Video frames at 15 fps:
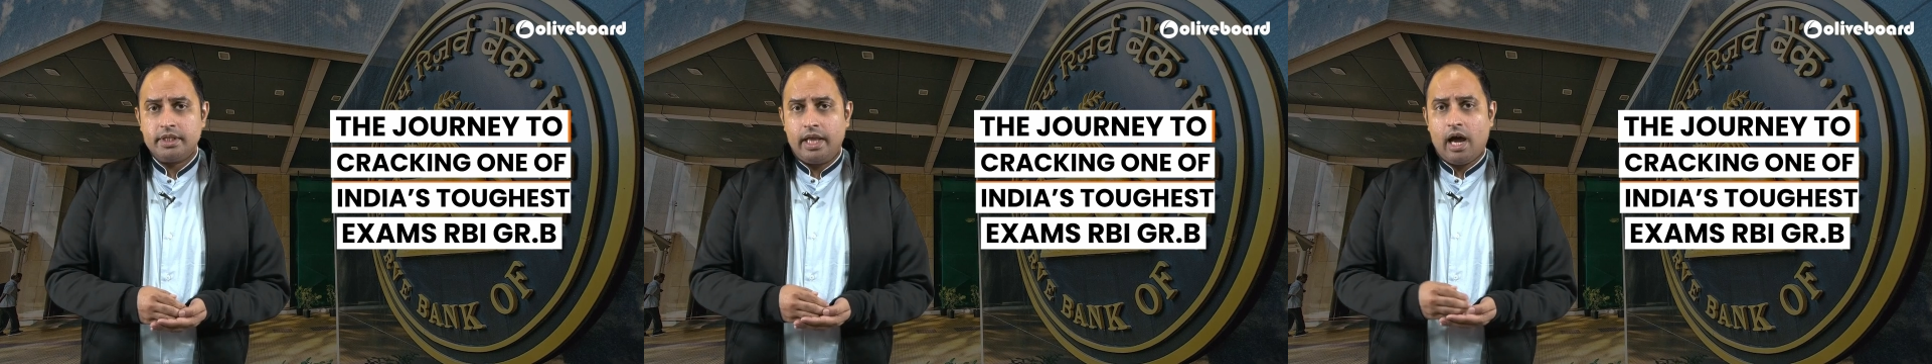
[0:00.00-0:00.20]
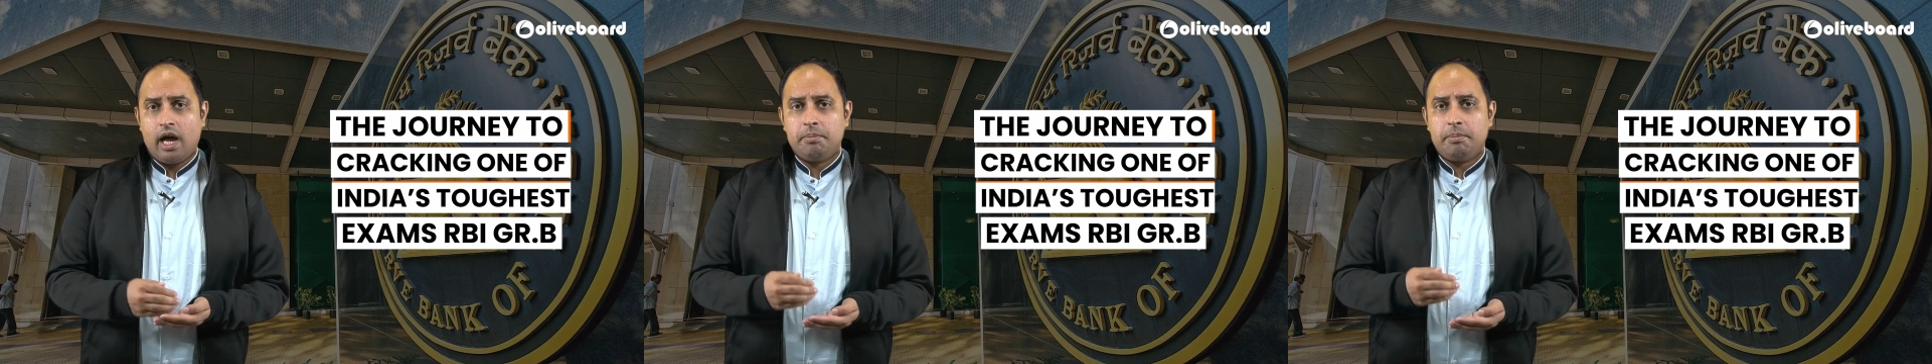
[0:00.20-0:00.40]

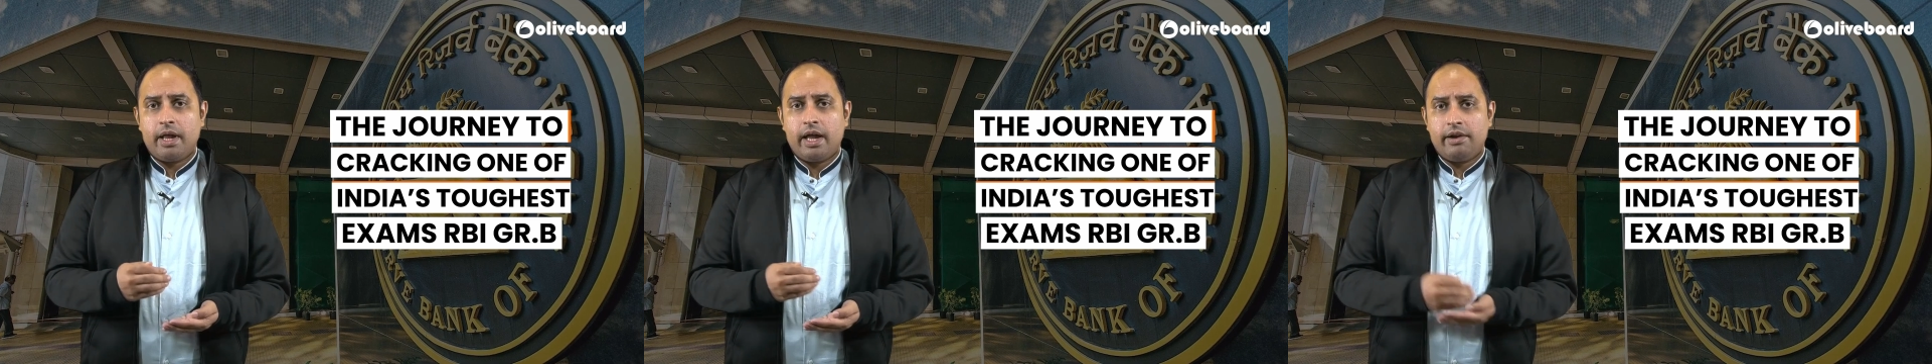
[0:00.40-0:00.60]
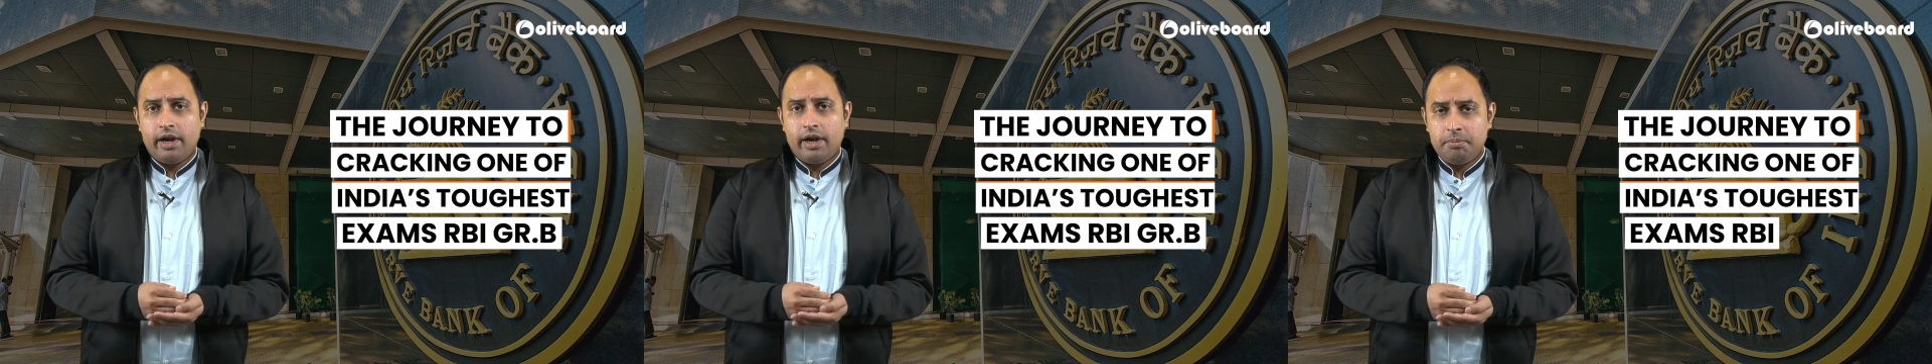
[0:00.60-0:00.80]
the
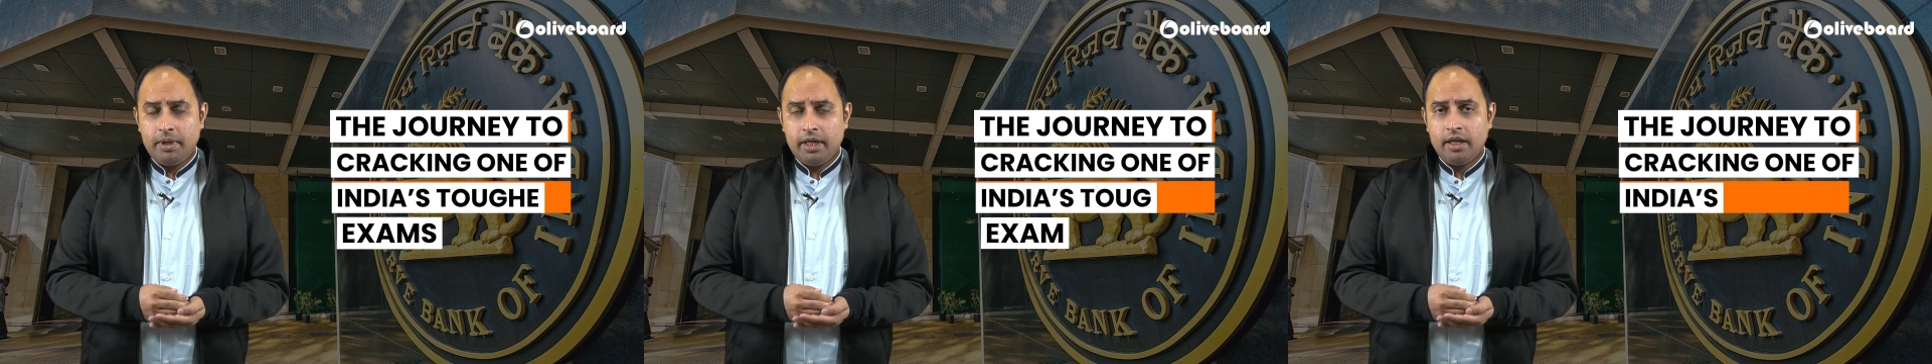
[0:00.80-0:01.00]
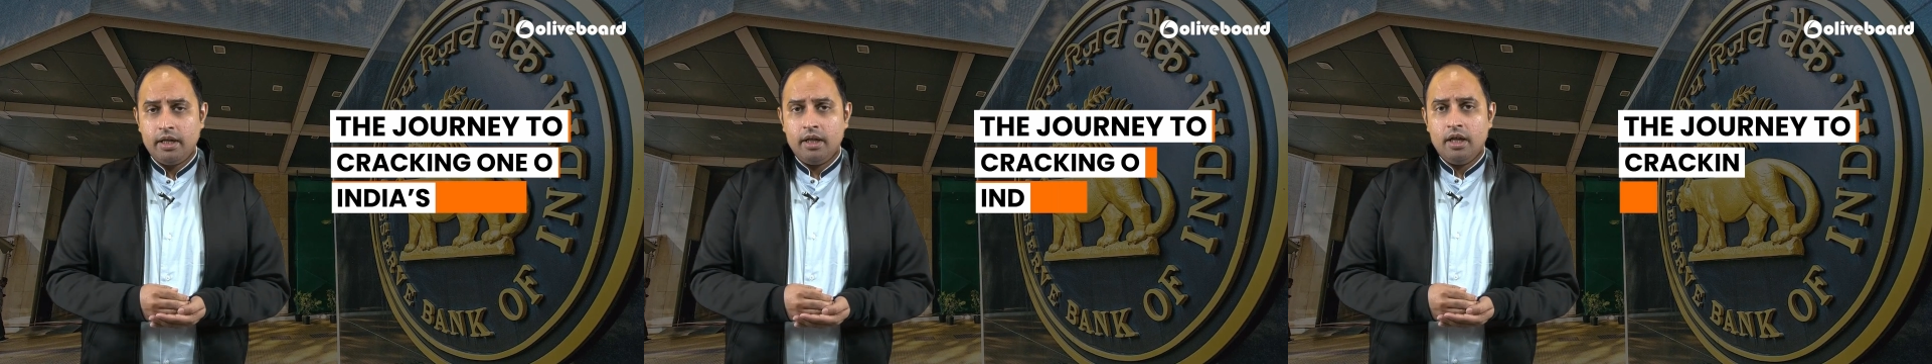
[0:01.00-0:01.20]
RBI Grade
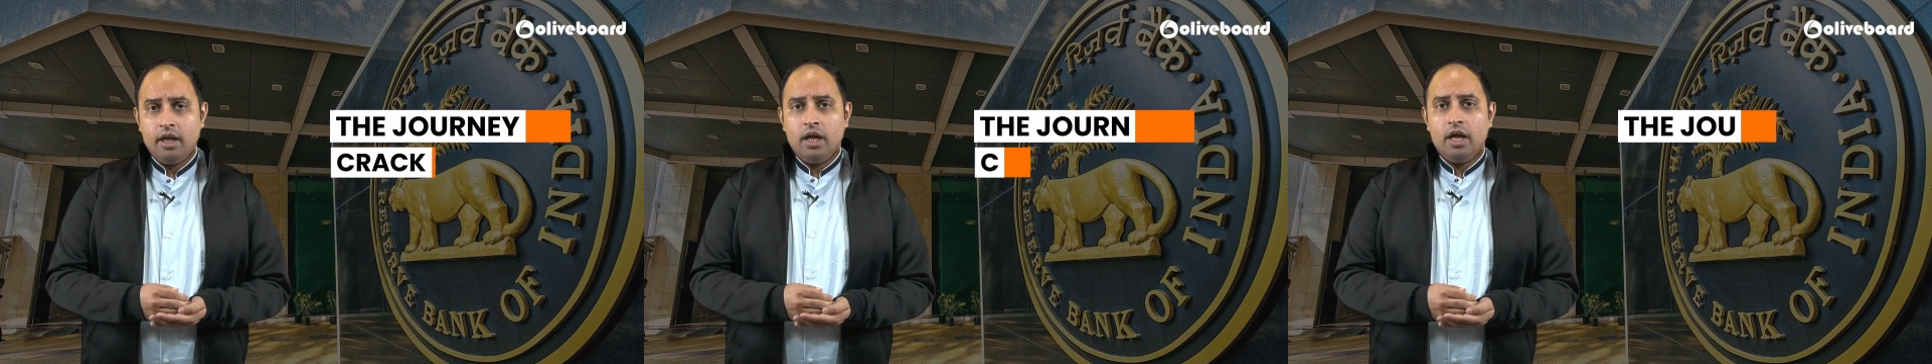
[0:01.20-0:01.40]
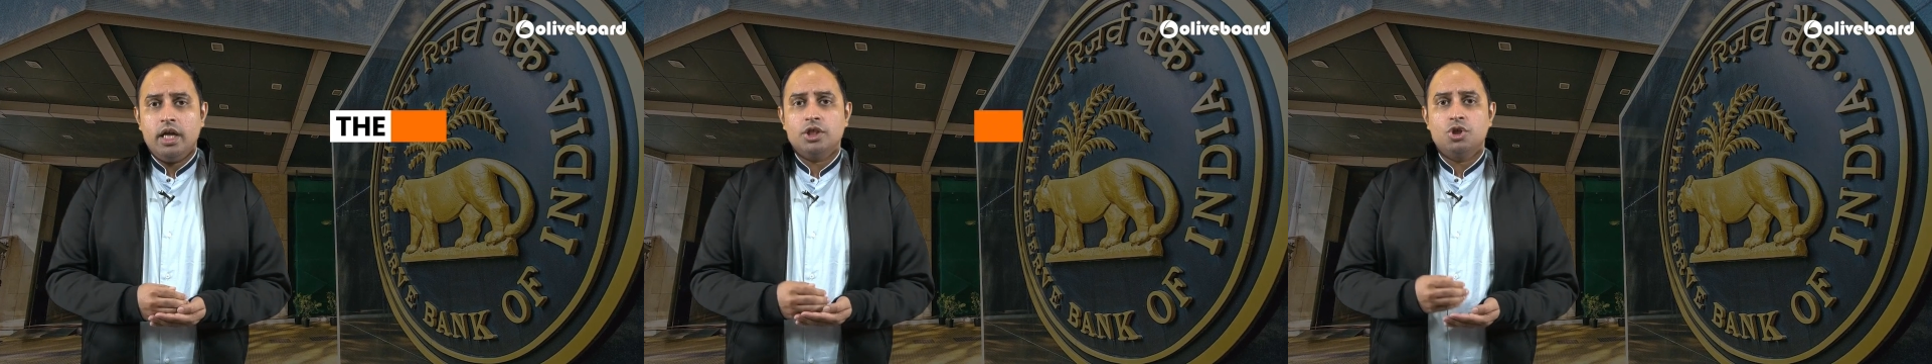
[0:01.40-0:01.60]
B,
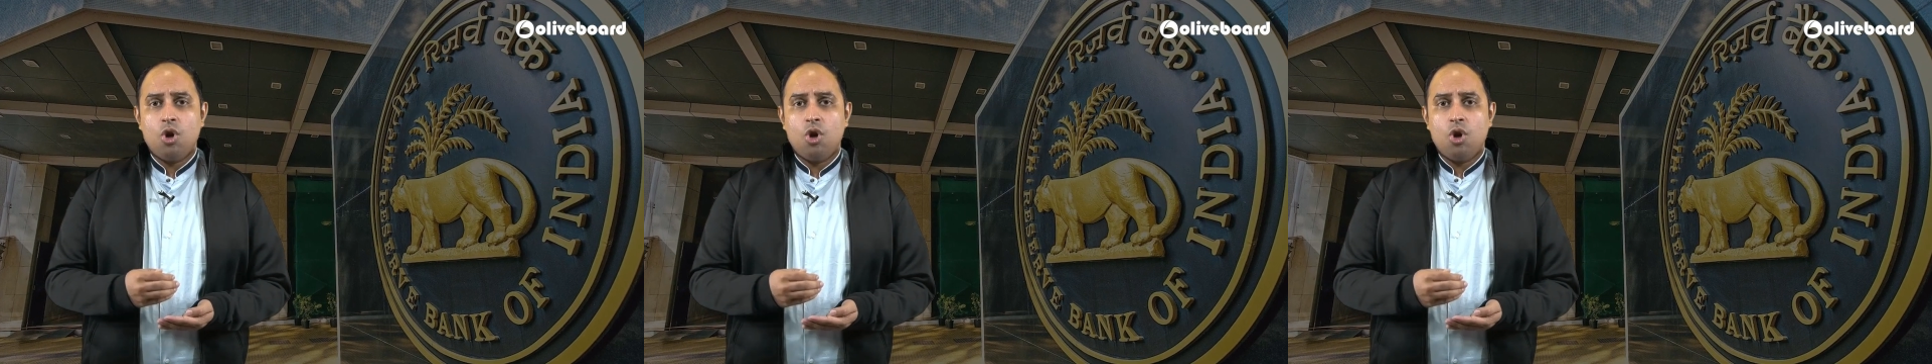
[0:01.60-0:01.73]
is